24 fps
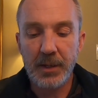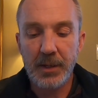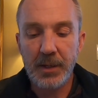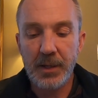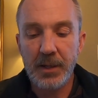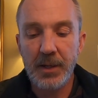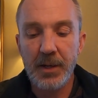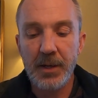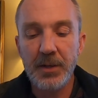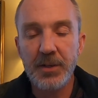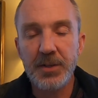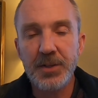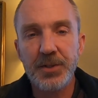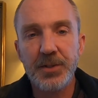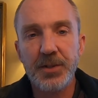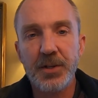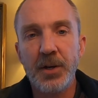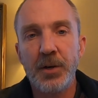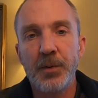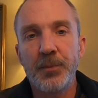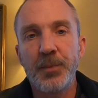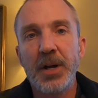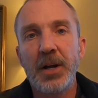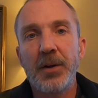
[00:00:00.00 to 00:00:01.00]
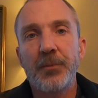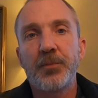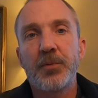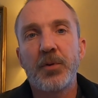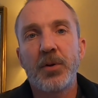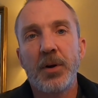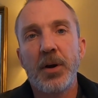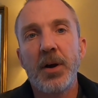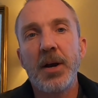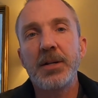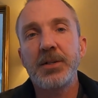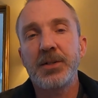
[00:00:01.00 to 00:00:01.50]
This is going to be a
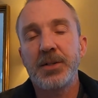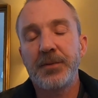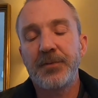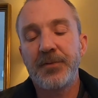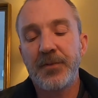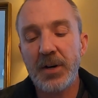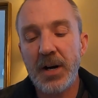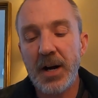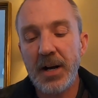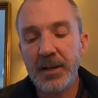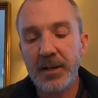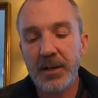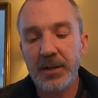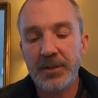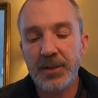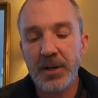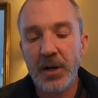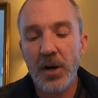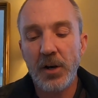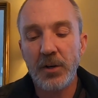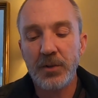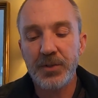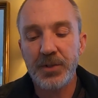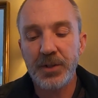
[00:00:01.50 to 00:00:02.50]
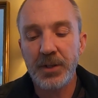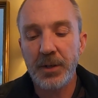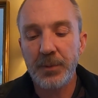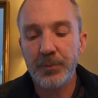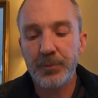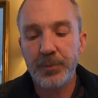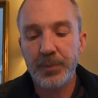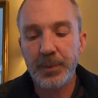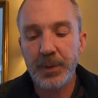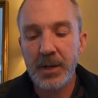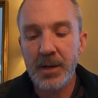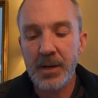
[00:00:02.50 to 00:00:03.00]
crazy fight,
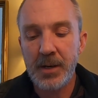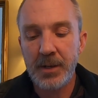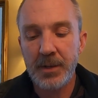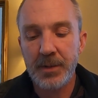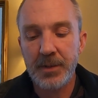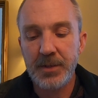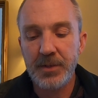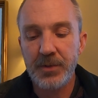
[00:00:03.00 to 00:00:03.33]
toss-up.